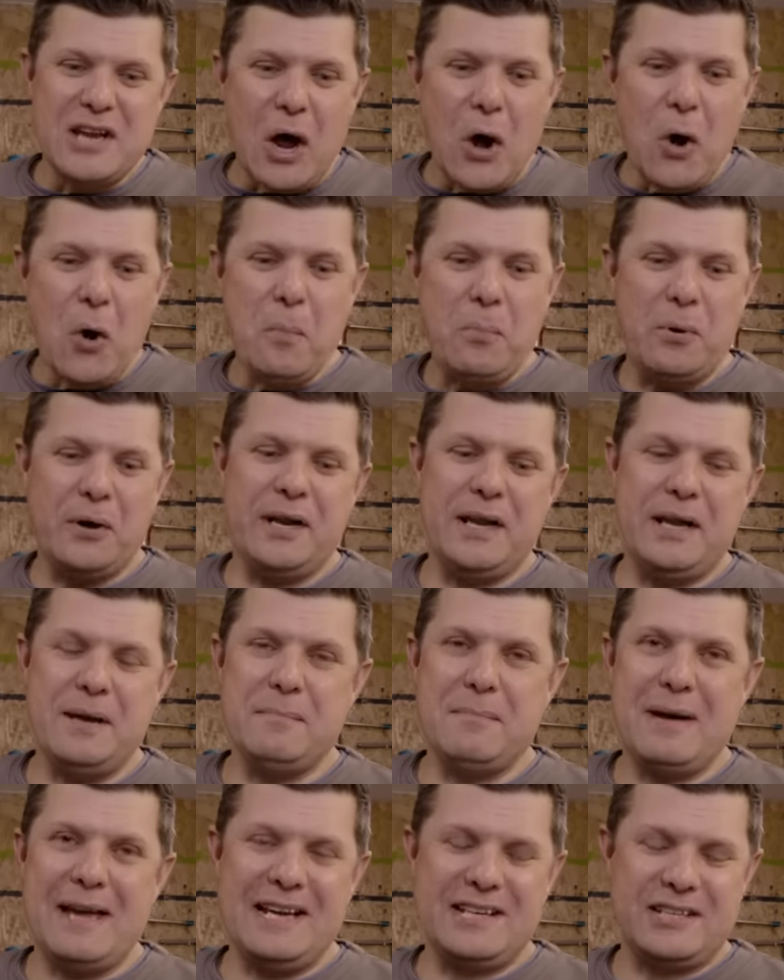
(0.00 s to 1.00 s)
nobody
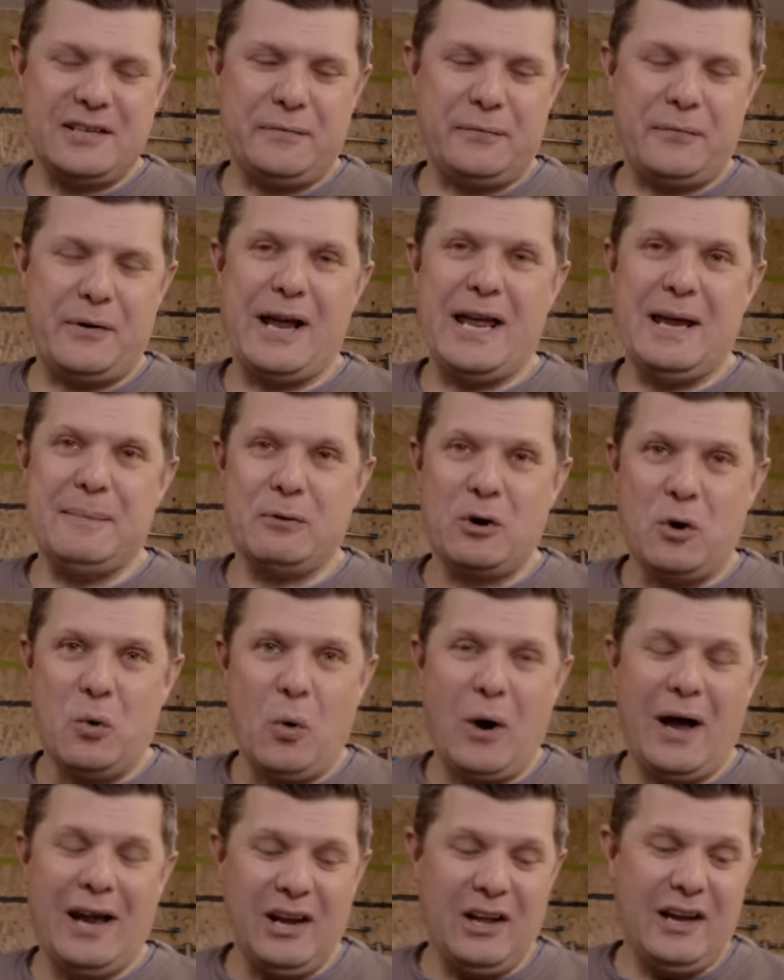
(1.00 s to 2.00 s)
makes a frame
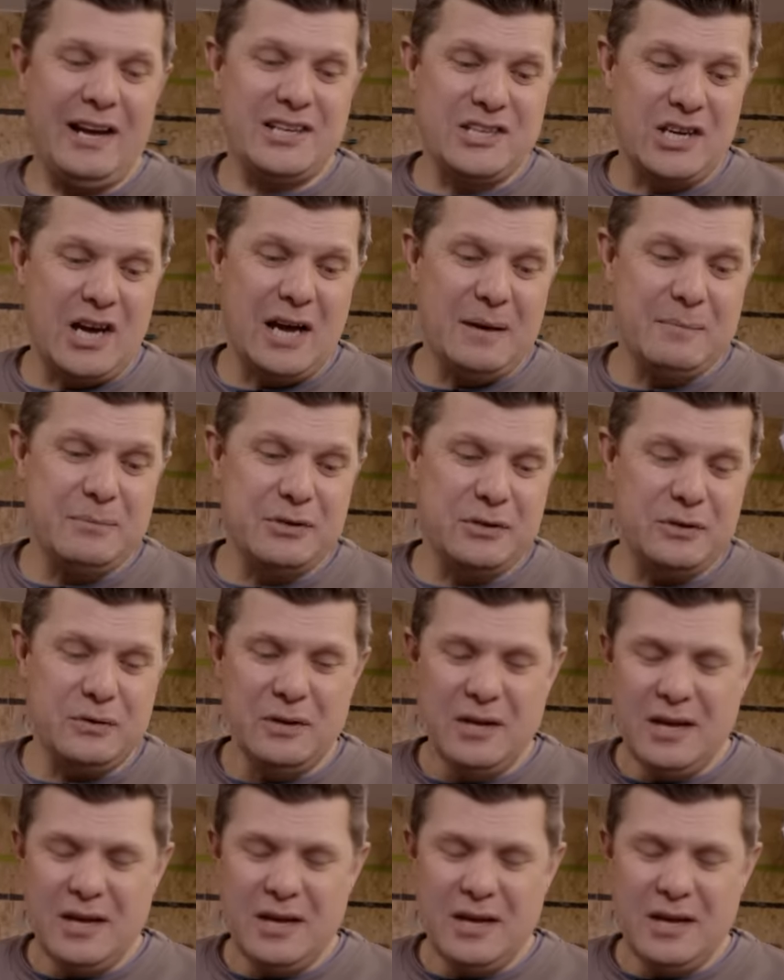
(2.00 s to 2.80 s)
quite like Time do.